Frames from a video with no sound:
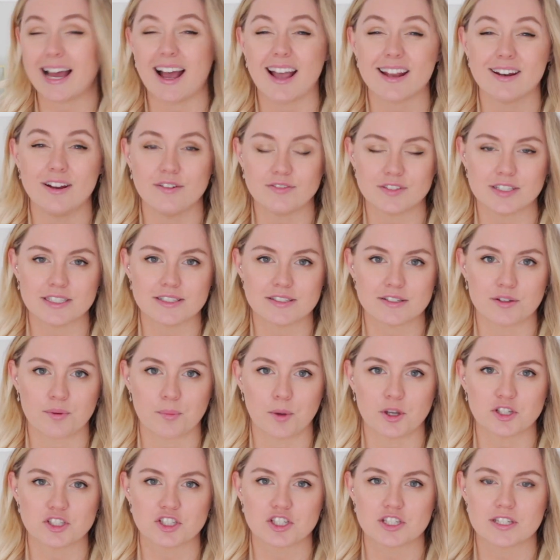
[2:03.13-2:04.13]
I loved it so
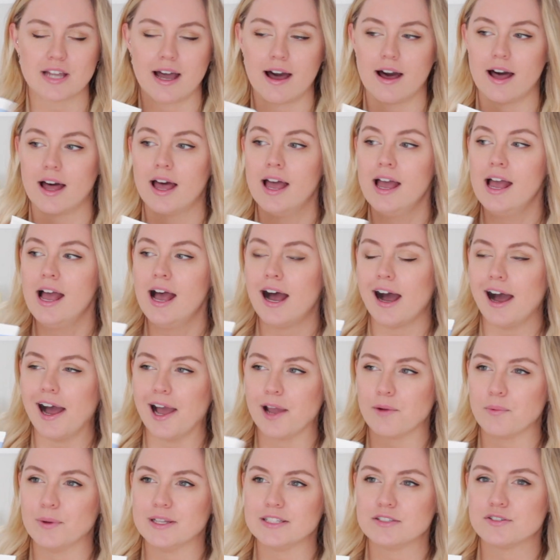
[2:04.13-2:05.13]
much that
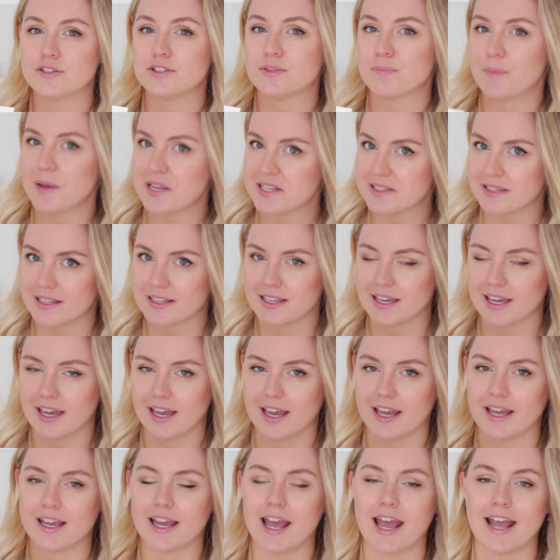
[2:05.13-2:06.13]
I went to Space
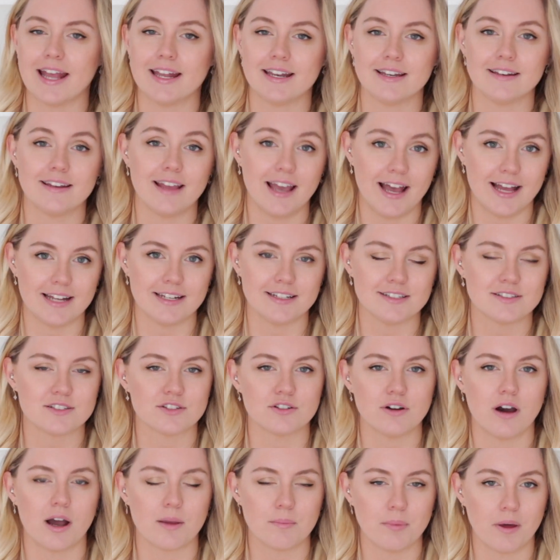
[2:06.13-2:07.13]
NK and they had it,
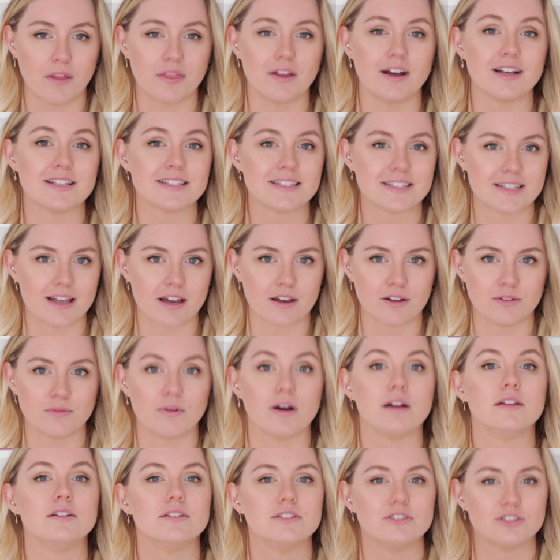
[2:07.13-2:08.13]
so I bought a second
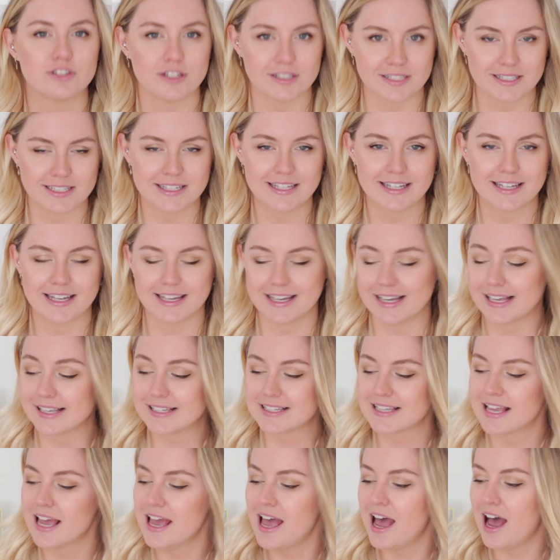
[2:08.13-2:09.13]
one just in
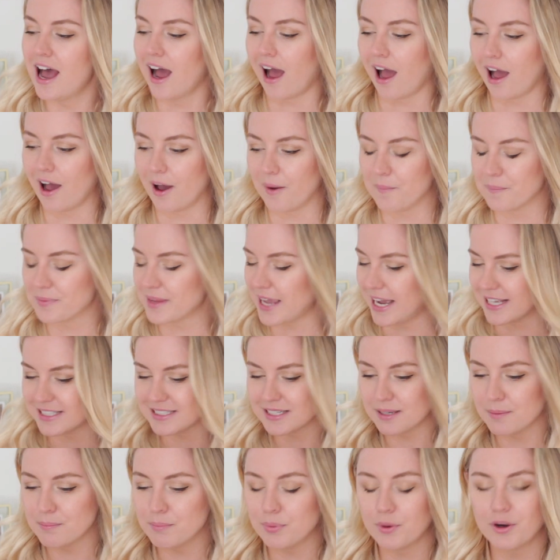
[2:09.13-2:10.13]
case. At
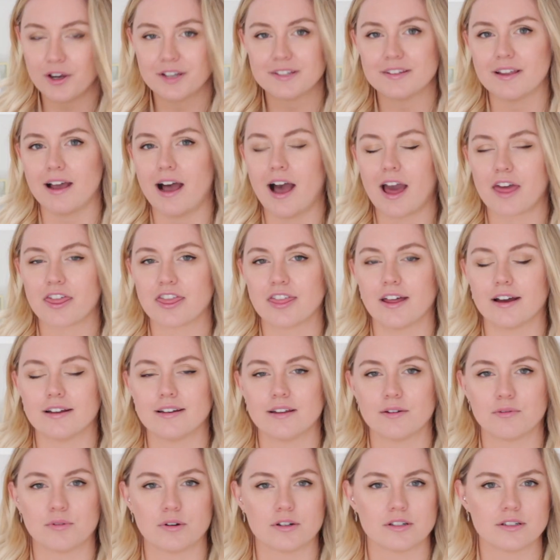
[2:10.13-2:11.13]
some point I
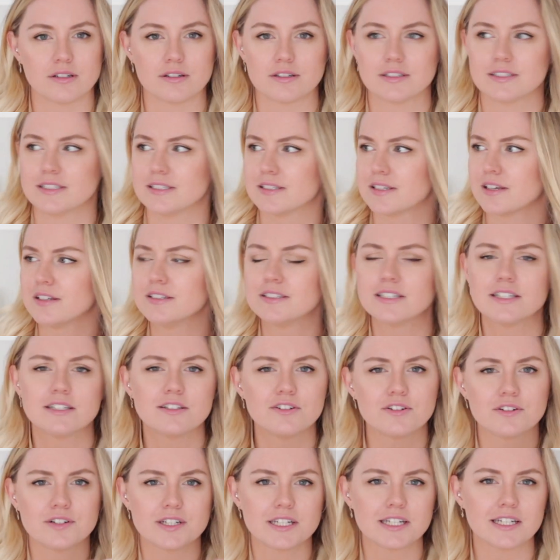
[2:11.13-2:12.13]
thought they were
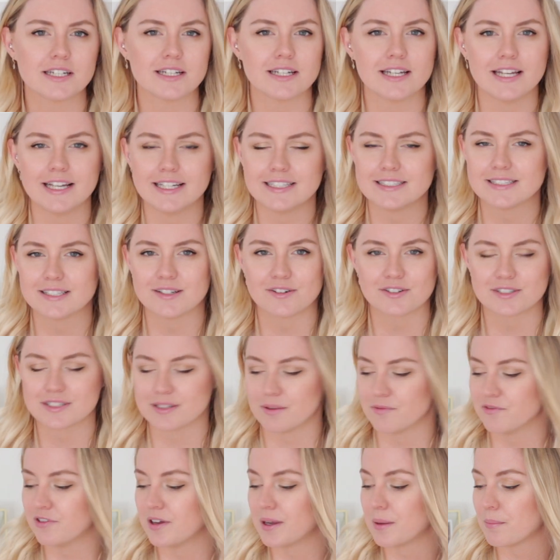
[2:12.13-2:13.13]
discontinuing it or
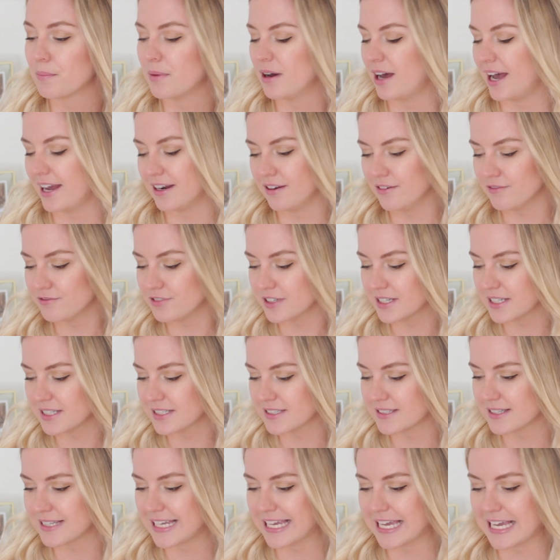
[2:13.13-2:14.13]
something, but I don't think
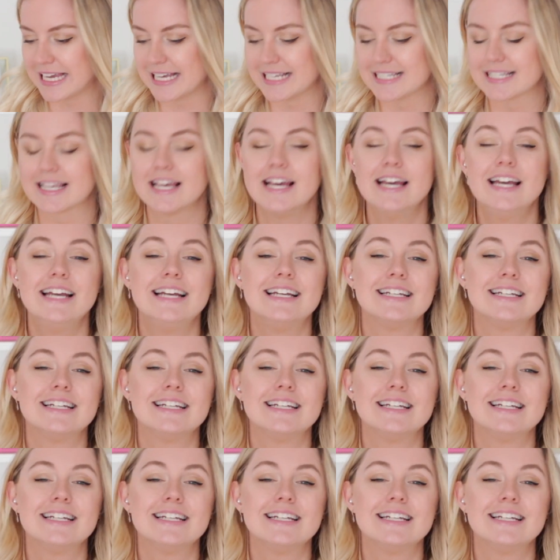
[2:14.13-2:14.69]
it's the case.